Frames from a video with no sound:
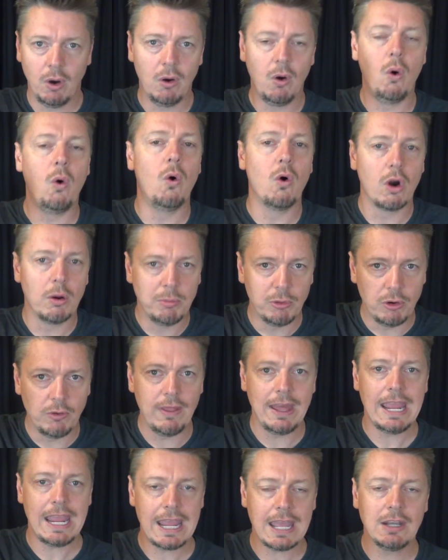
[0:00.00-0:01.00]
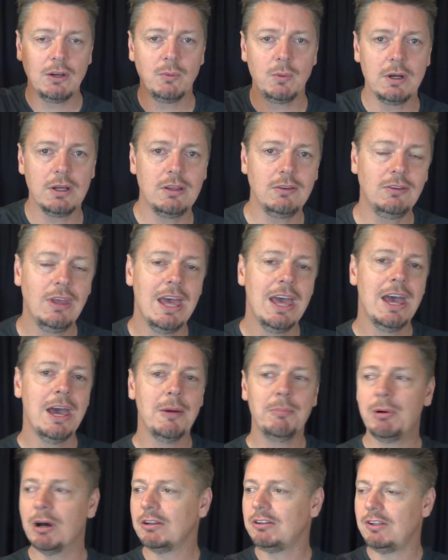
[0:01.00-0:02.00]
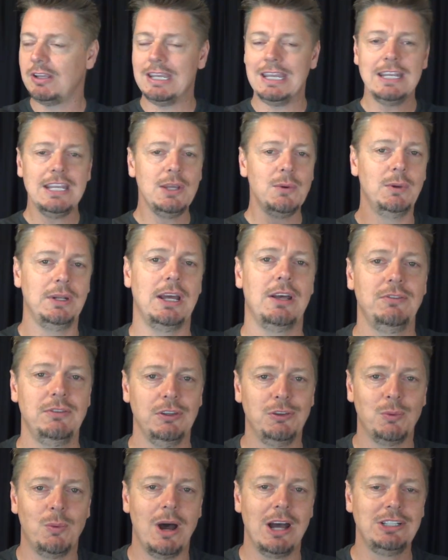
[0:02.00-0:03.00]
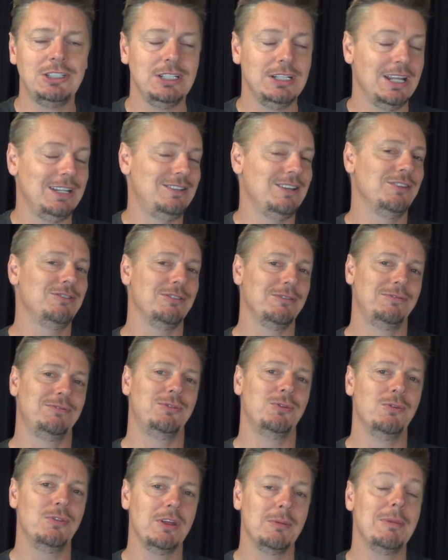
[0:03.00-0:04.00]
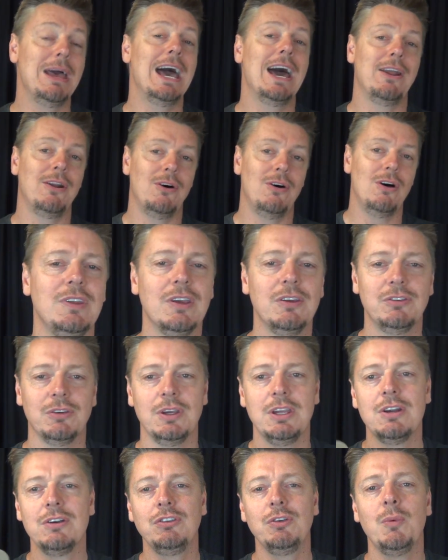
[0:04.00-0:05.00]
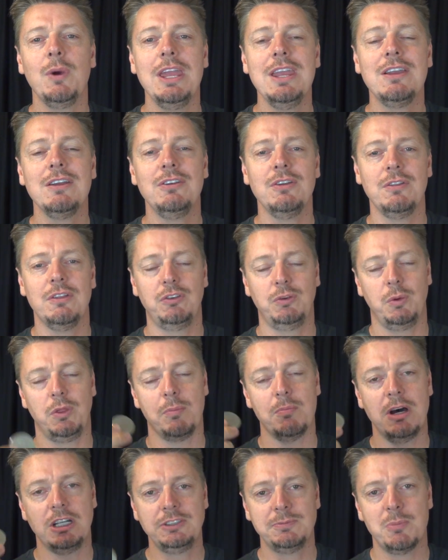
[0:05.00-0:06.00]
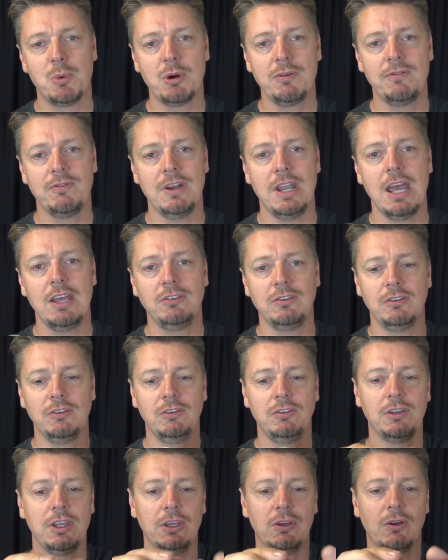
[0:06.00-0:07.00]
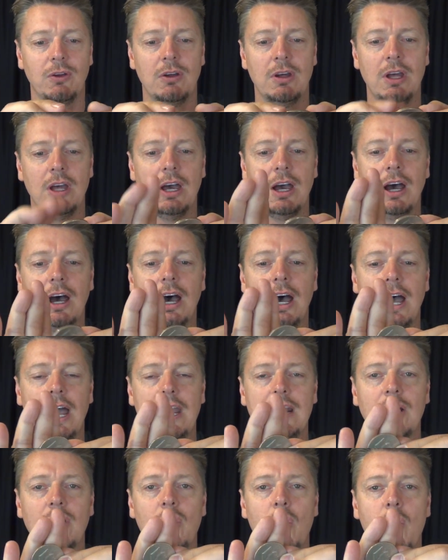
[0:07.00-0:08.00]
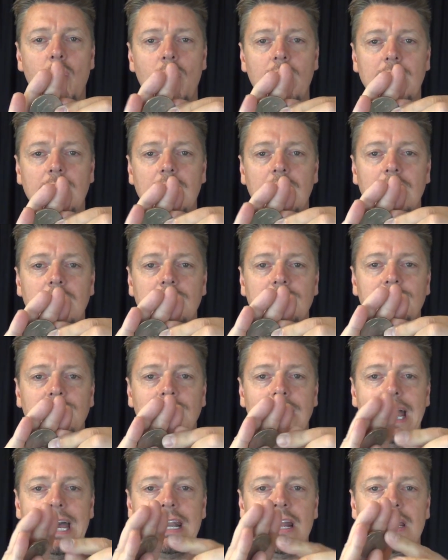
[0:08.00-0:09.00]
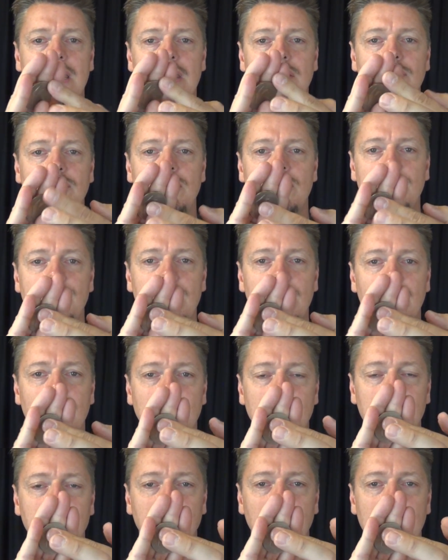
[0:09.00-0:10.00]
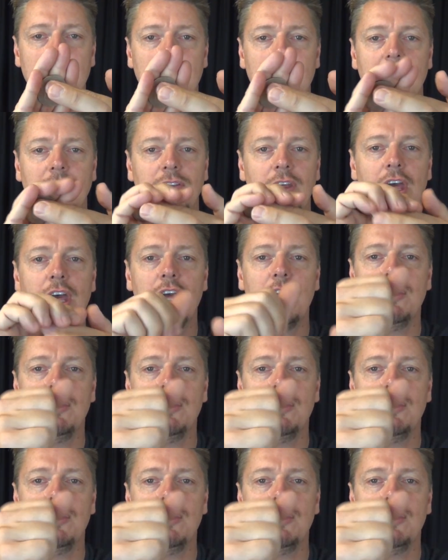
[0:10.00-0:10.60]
horrible the hand was, but to anyone else that's watching, it doesn't fool them at all. So here's a way you can do this with much more finesse and skill. Hide a coin flat against your fingertips like this.